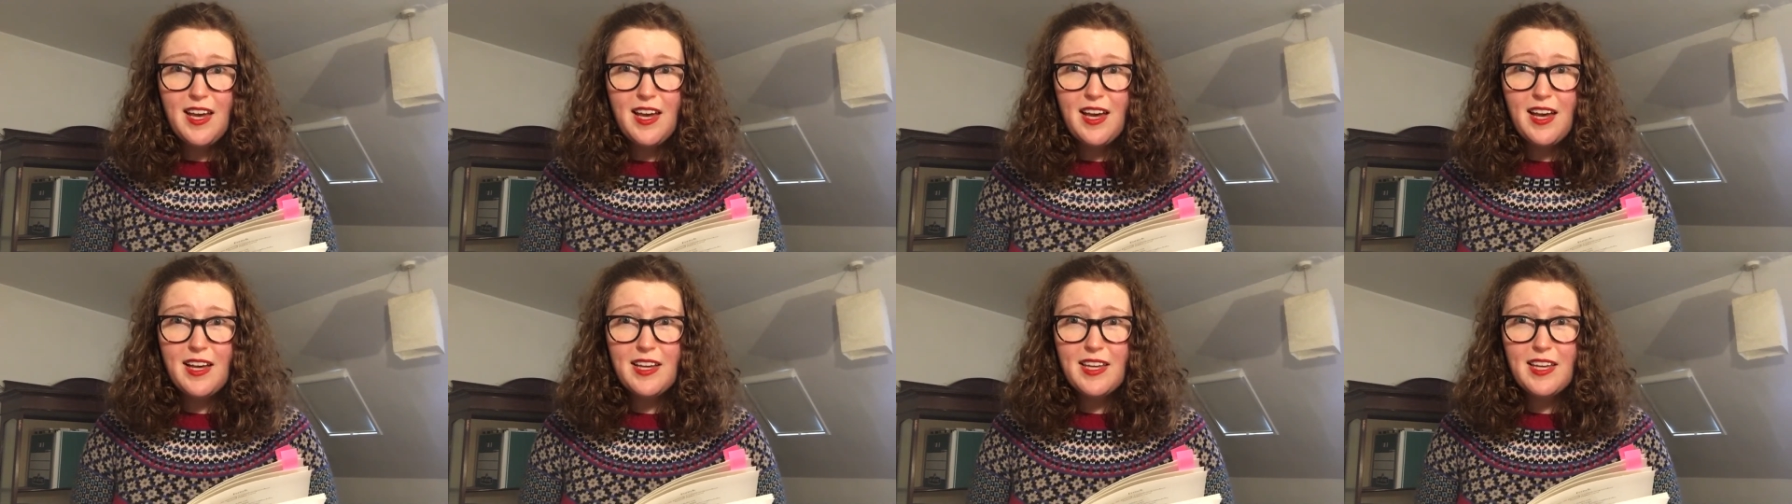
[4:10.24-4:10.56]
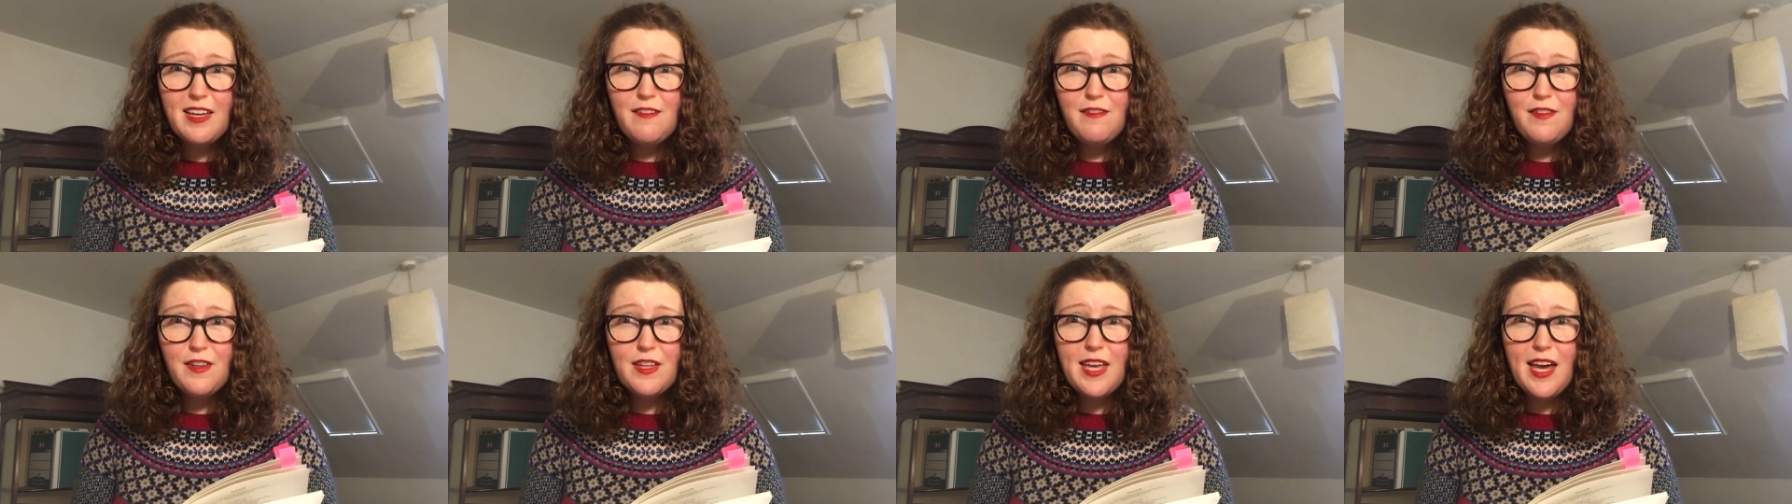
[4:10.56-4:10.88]
I
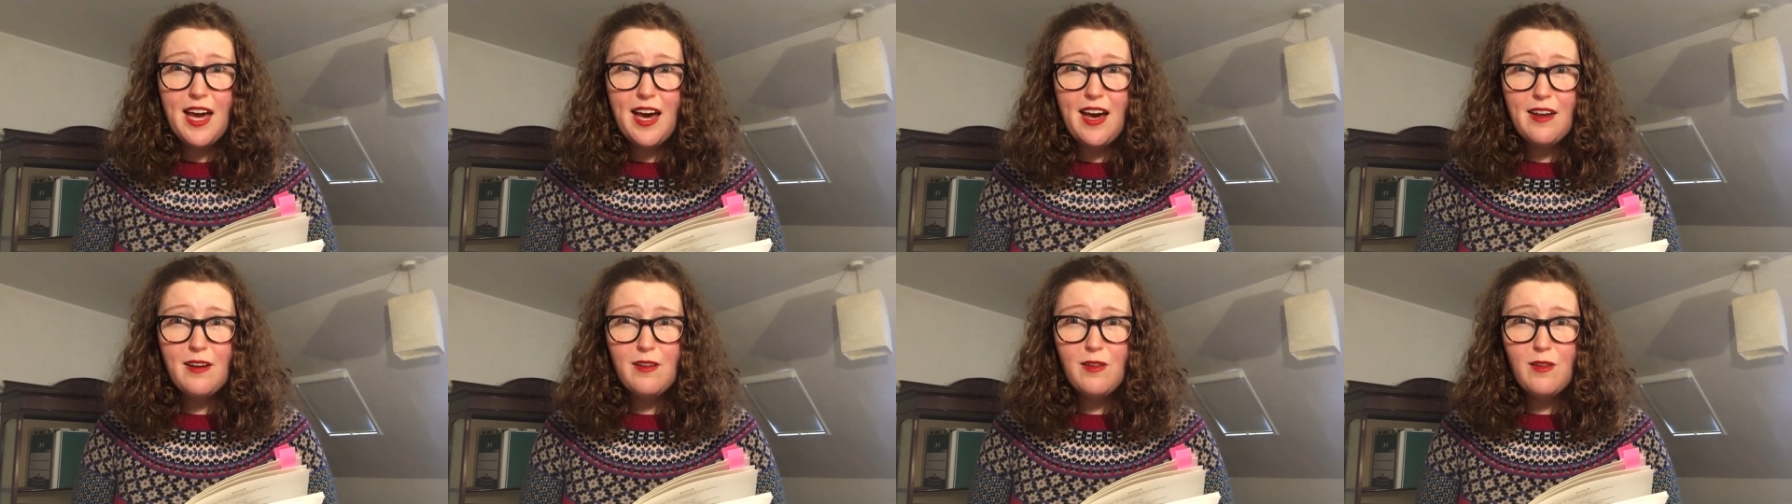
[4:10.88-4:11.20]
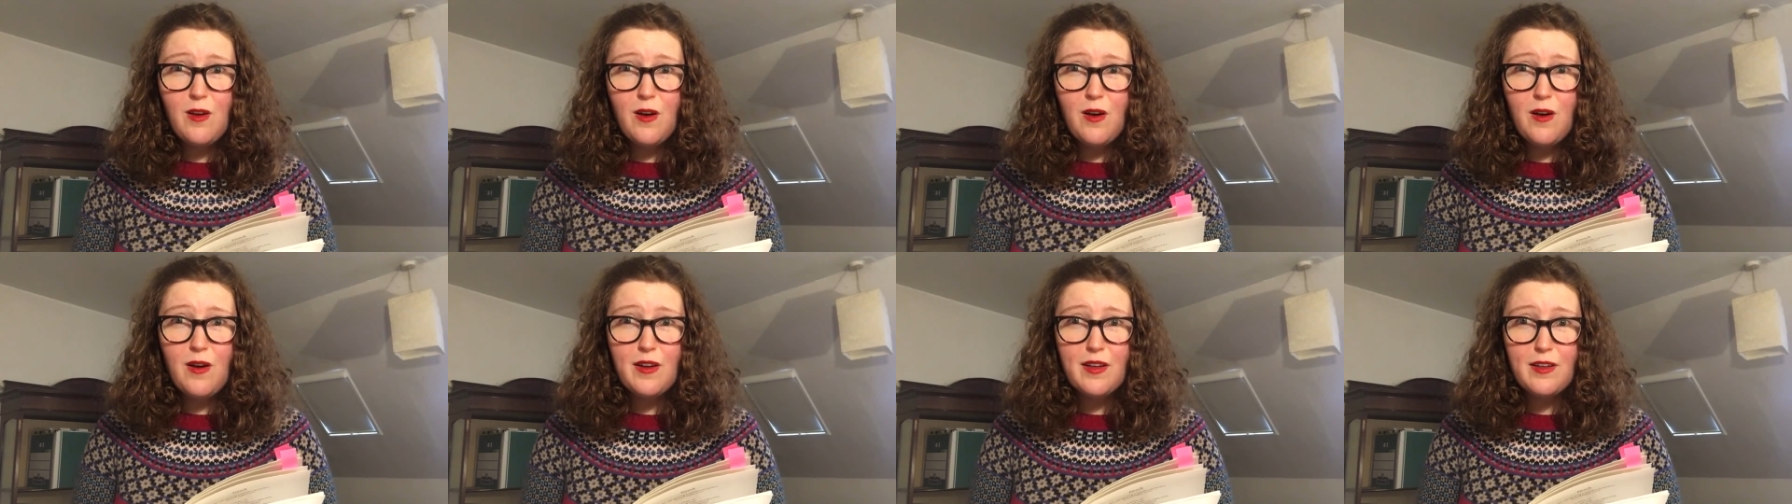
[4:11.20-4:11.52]
give a
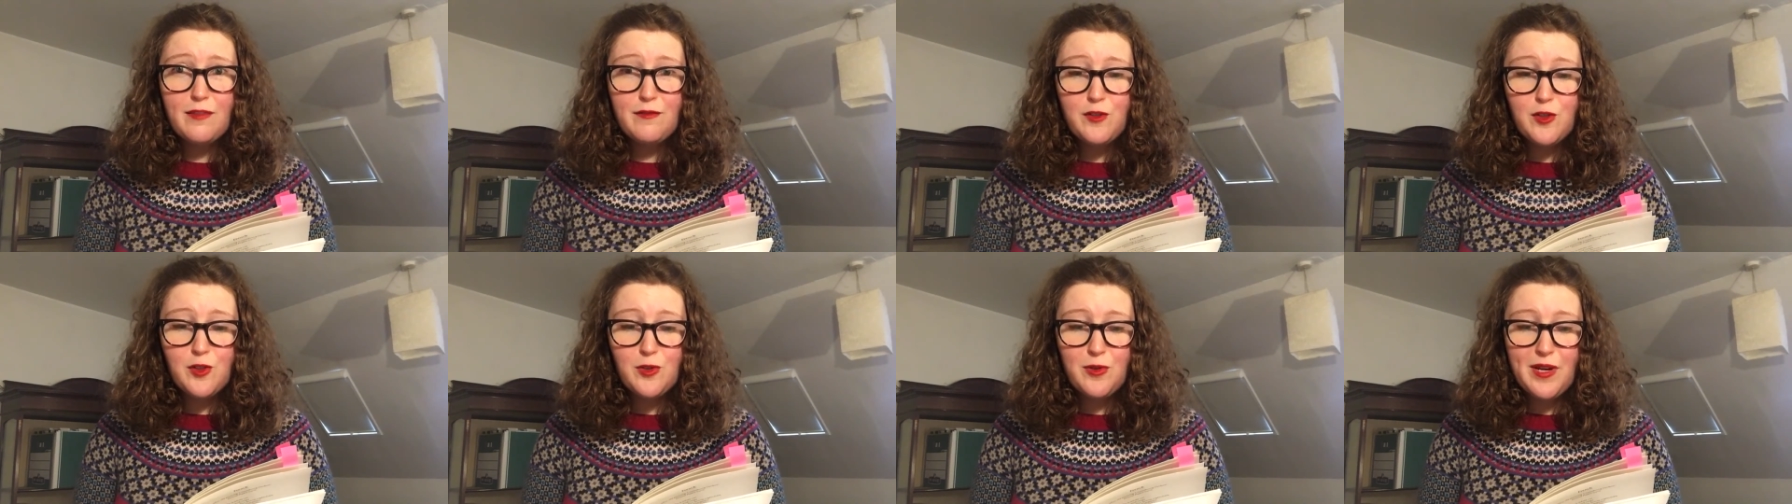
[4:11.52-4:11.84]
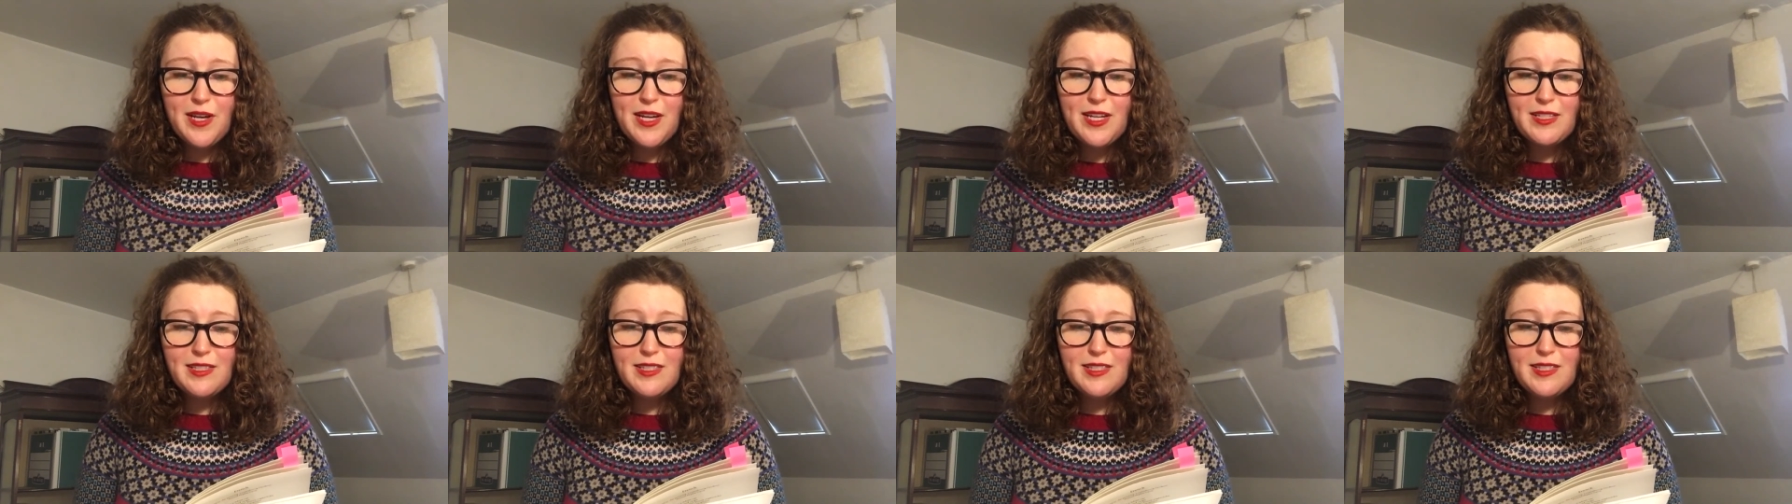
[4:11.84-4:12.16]
catalogue of
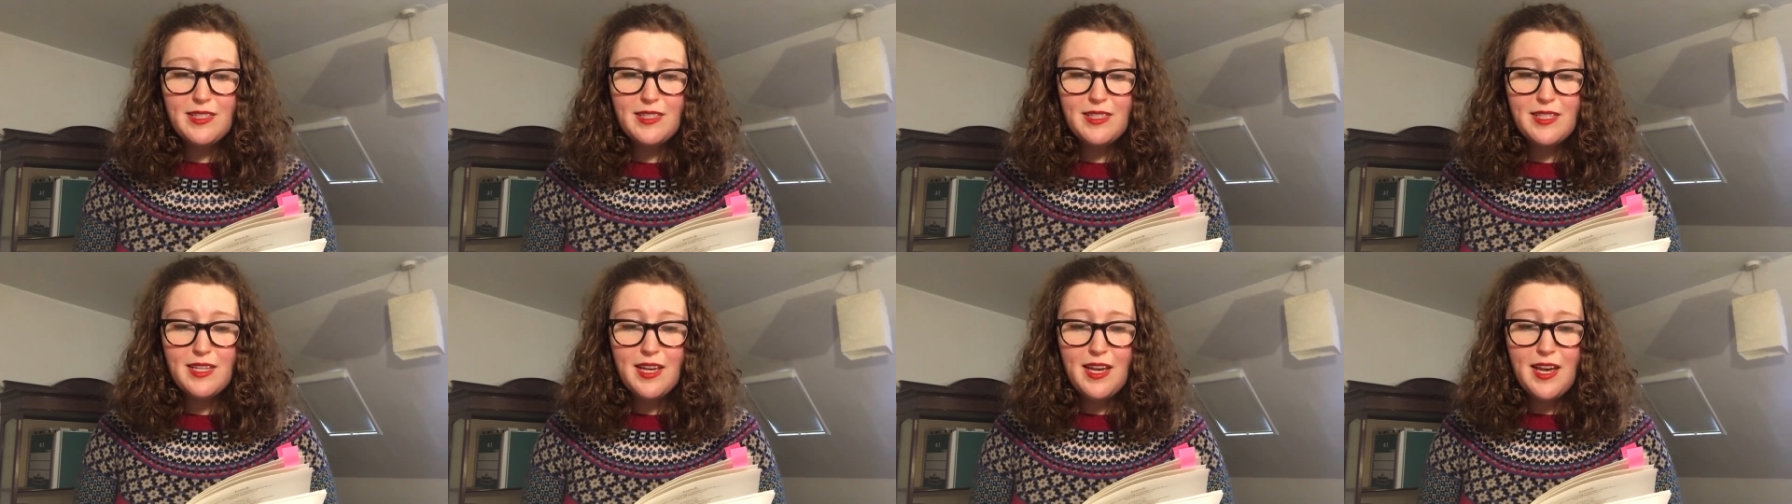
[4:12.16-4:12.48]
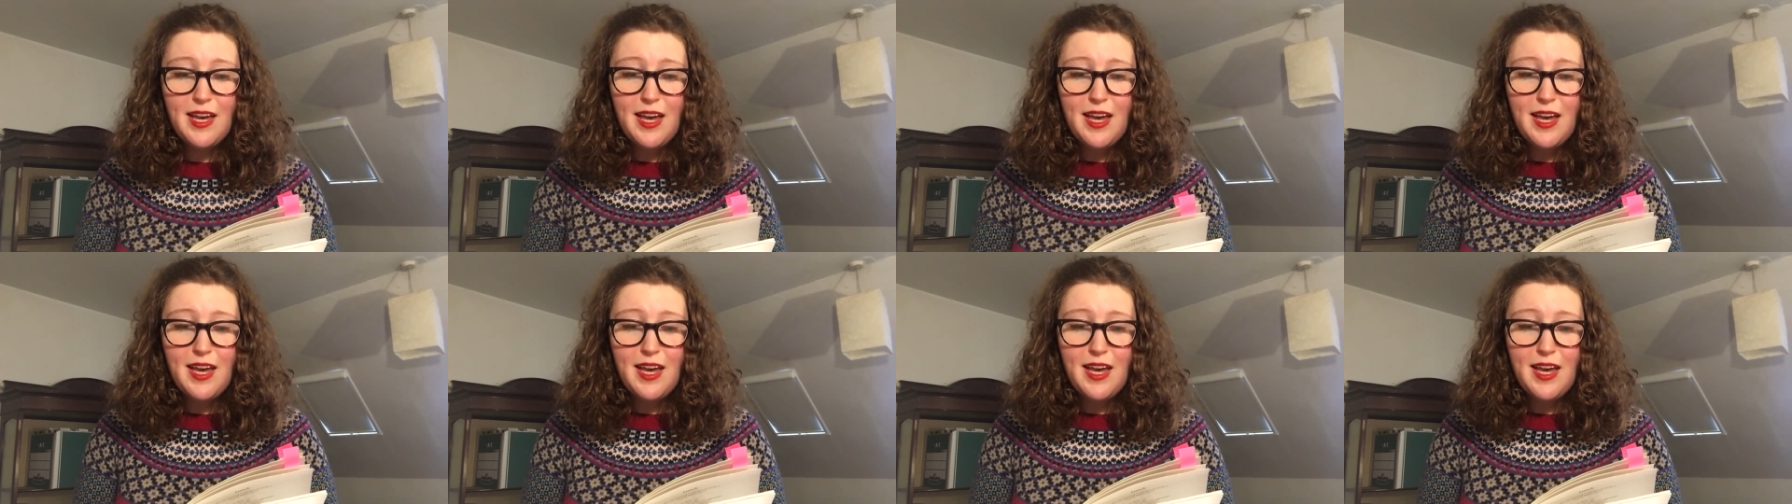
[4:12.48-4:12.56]
traits